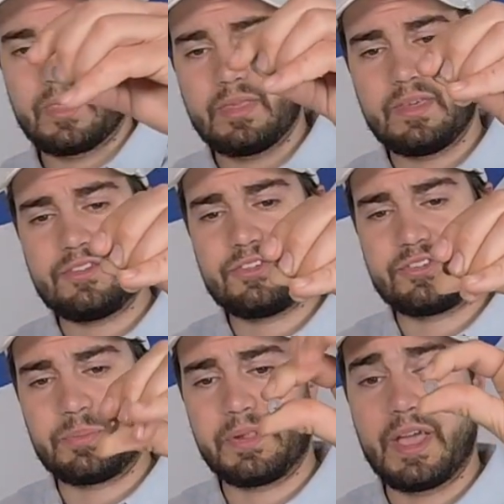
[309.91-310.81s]
get your
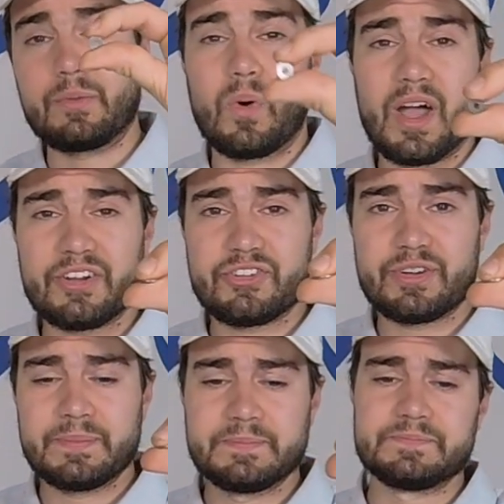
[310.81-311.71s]
supplied
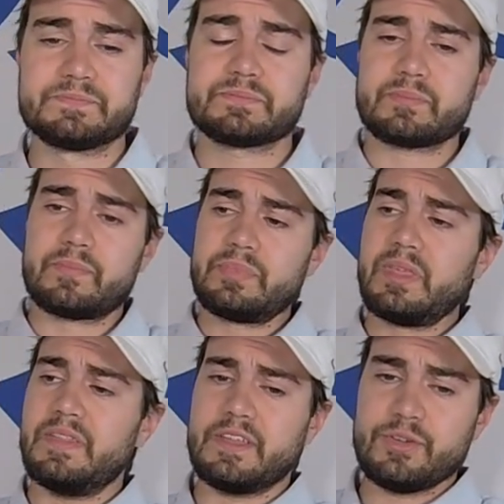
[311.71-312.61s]
washer,
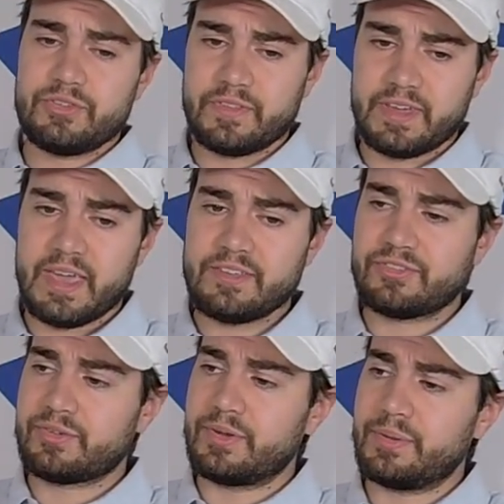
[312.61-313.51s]
and then using the
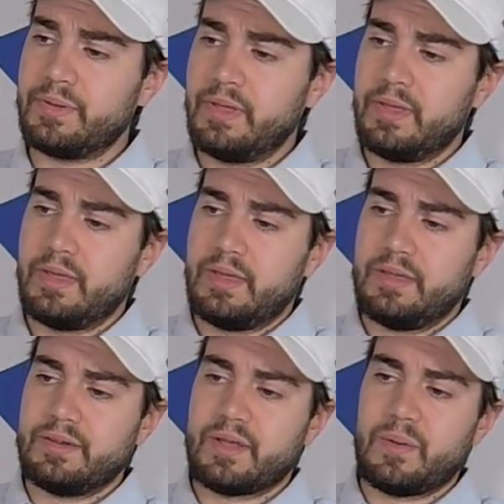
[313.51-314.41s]
K-screw,
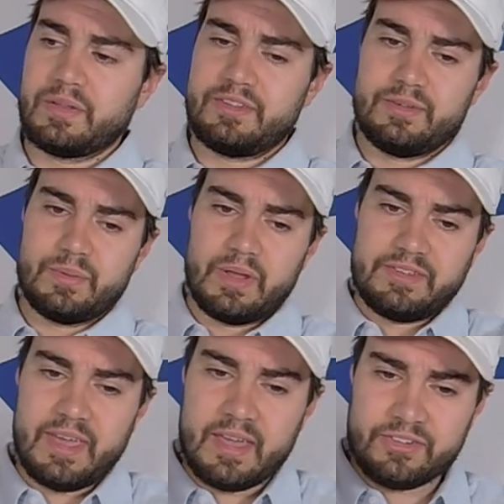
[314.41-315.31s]
you're going to
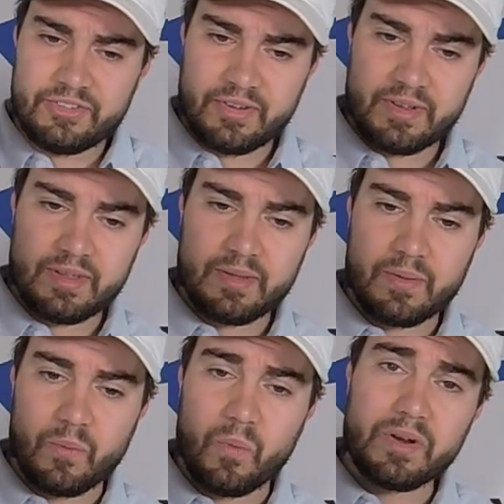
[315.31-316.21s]
attach
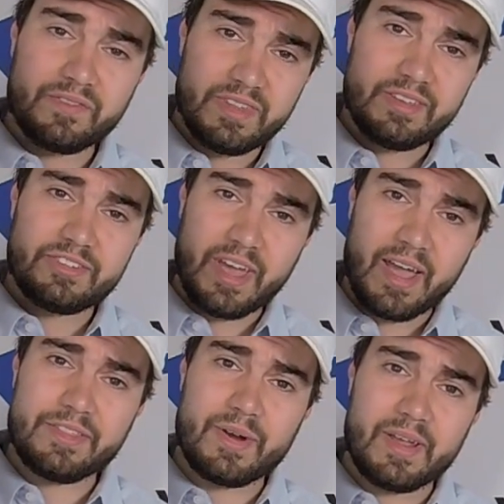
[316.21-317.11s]
one of these to
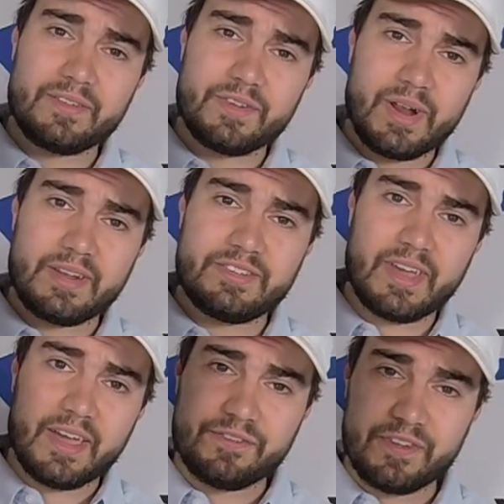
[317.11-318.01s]
either end of your
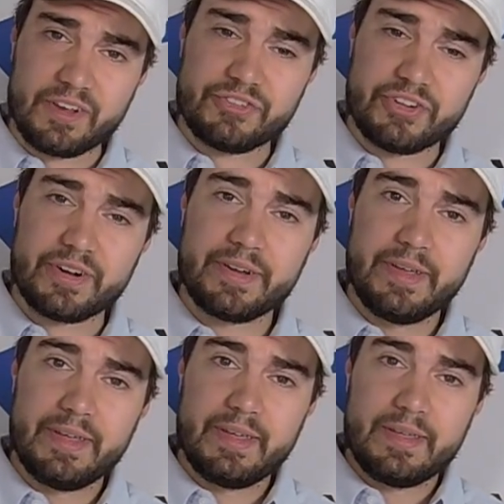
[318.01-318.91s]
ATI fixture.
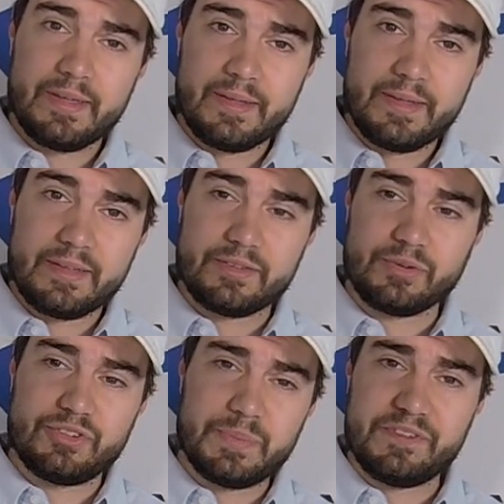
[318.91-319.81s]
So
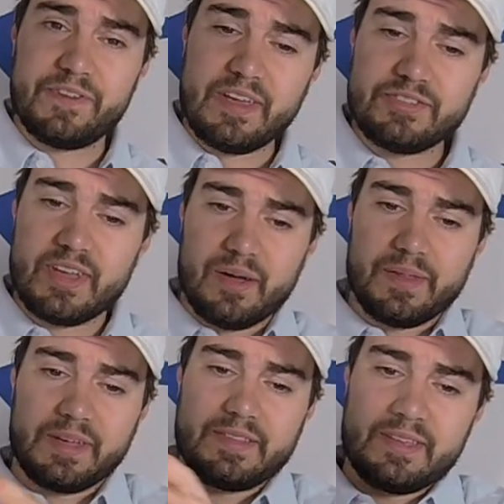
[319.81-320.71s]
it should be facing out
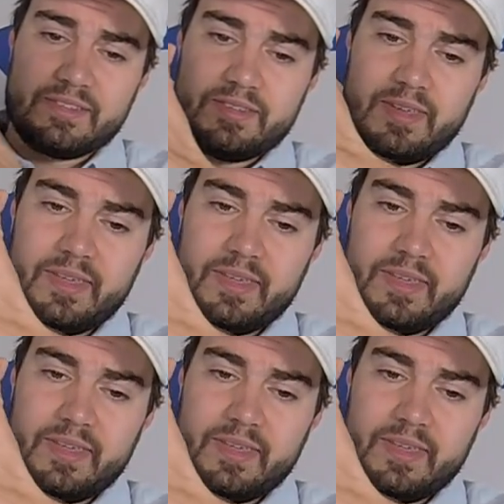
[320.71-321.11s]
like this.